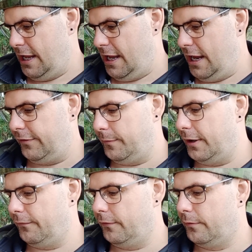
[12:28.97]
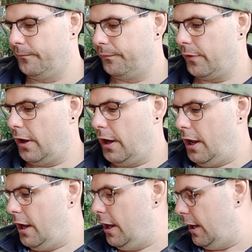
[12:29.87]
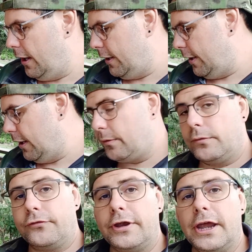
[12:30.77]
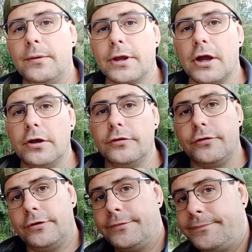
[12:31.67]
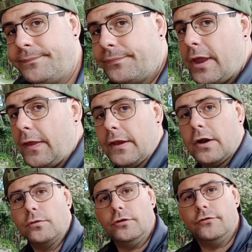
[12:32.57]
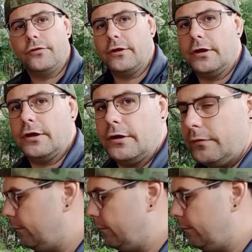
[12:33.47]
That's a mouthful. And we'll see how it goes. And then I'll use the